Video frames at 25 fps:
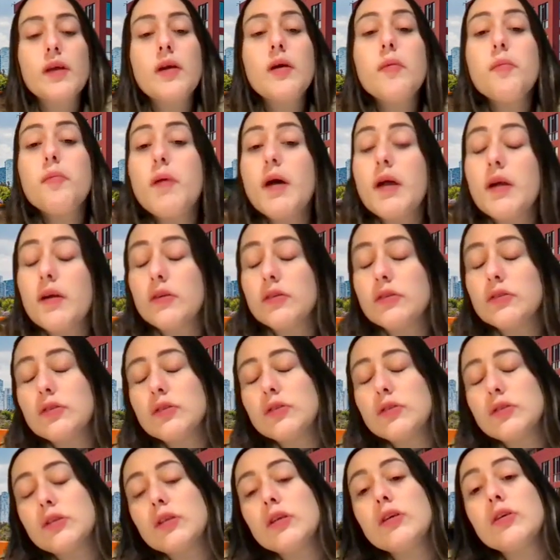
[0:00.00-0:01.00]
By
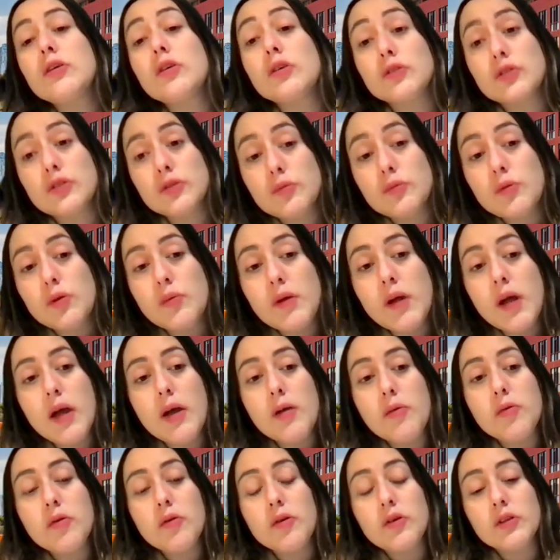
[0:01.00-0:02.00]
conducting consumer
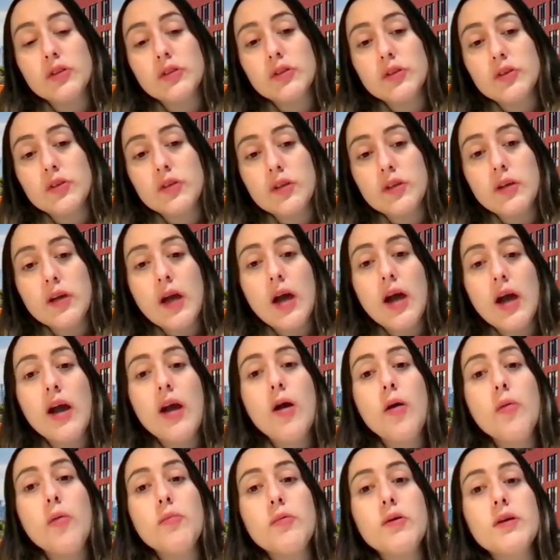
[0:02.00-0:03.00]
behavior study, a
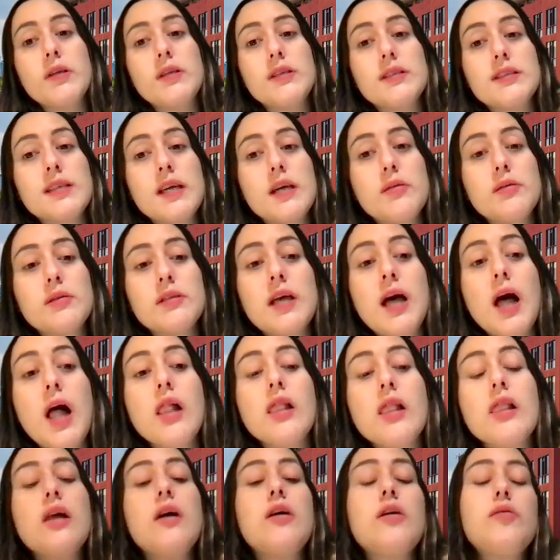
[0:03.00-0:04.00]
company saves a
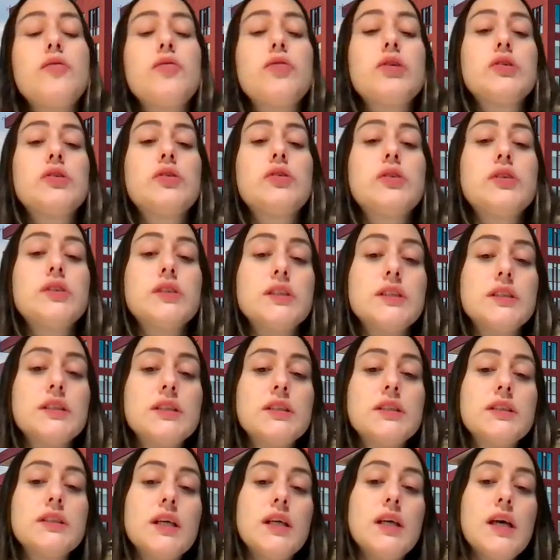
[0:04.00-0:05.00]
lot of
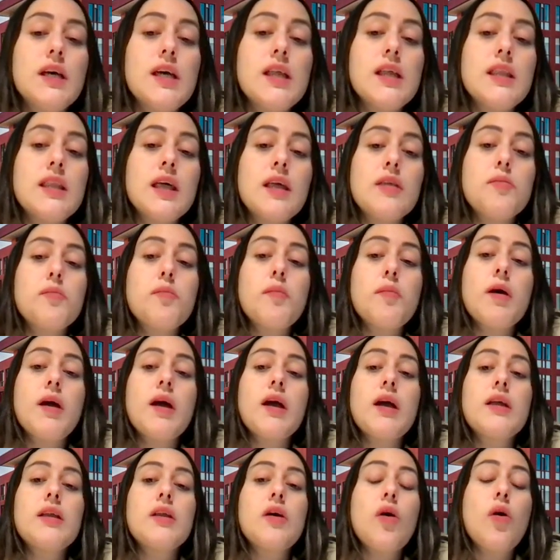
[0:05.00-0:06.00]
resources that
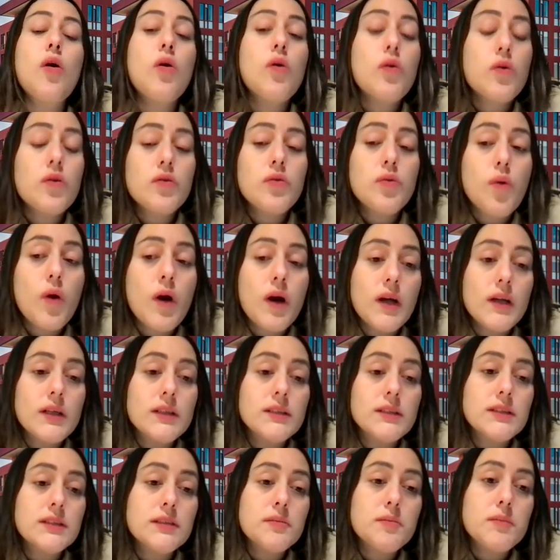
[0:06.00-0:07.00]
might
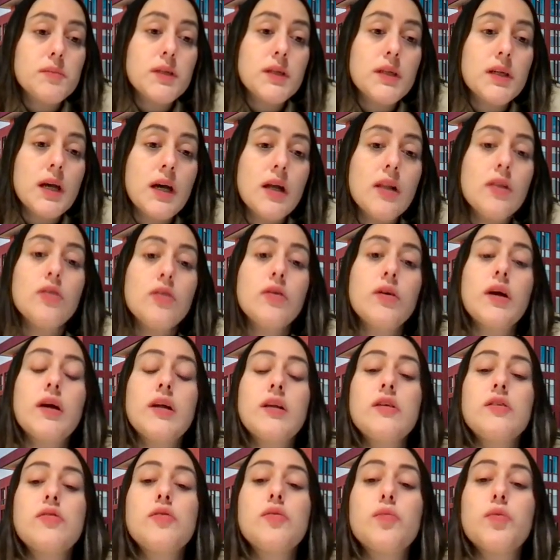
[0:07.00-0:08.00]
otherwise be
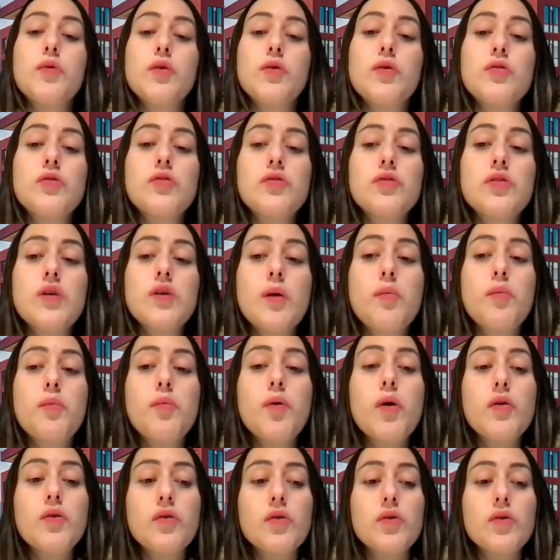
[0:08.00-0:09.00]
allocated to produce a
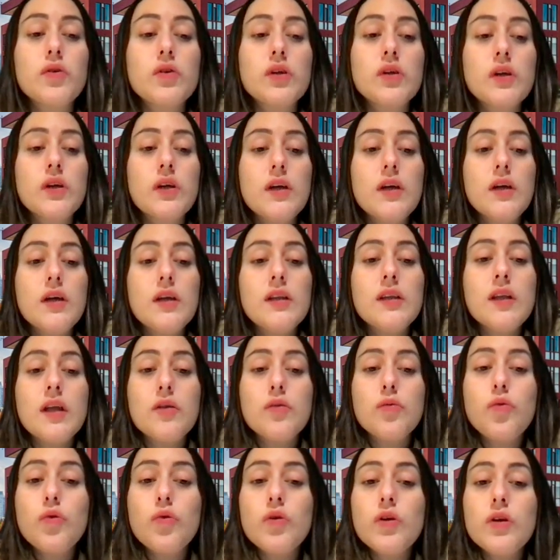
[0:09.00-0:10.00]
product
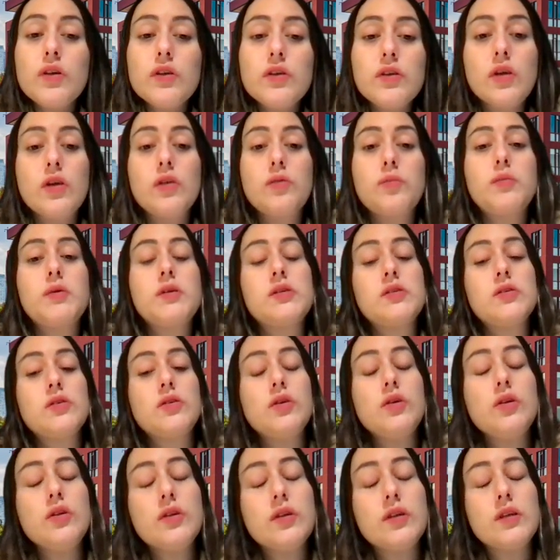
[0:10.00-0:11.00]
that will not be
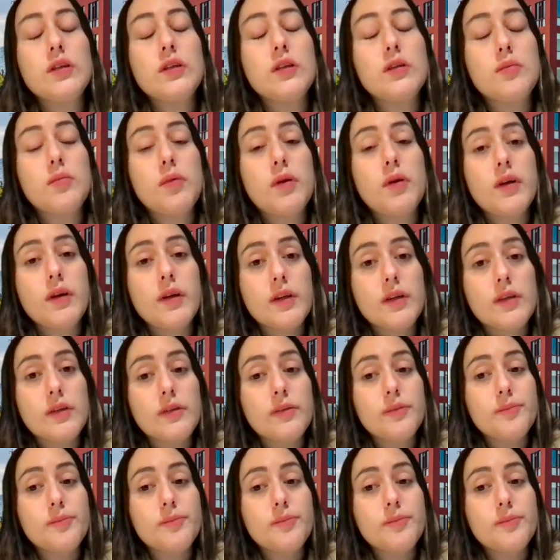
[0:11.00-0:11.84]
sold in the market.